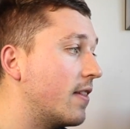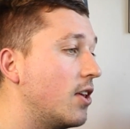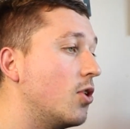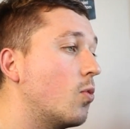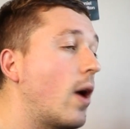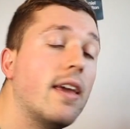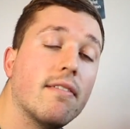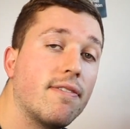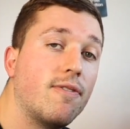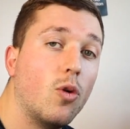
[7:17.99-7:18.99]
And then you
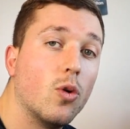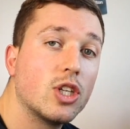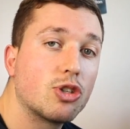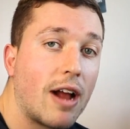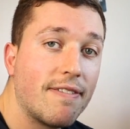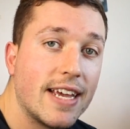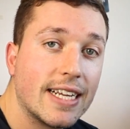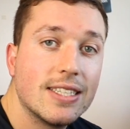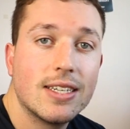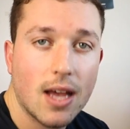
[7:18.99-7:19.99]
wait for the
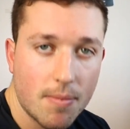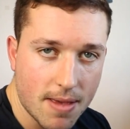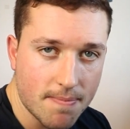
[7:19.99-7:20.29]
traffic to come